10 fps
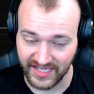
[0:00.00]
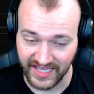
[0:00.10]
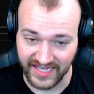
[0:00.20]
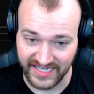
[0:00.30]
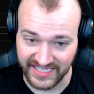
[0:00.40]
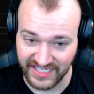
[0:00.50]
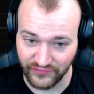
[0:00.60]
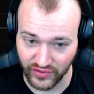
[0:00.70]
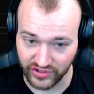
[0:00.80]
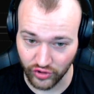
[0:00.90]
and I
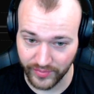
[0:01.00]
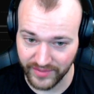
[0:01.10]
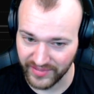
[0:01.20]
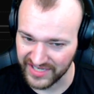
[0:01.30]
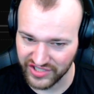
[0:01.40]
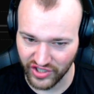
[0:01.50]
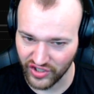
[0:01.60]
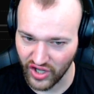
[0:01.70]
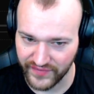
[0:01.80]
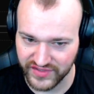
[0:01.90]
did for a little bit, but I took
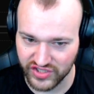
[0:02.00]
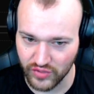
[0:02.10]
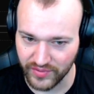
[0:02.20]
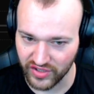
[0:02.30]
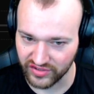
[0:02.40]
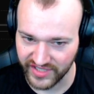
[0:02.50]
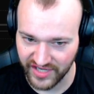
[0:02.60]
it off super early.